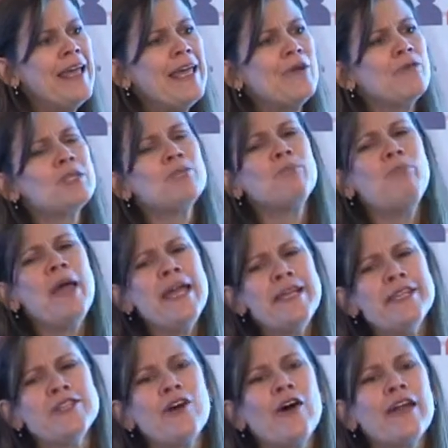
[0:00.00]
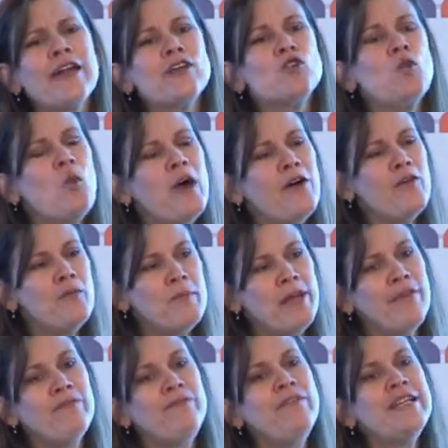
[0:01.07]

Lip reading: It was based on a 12-minute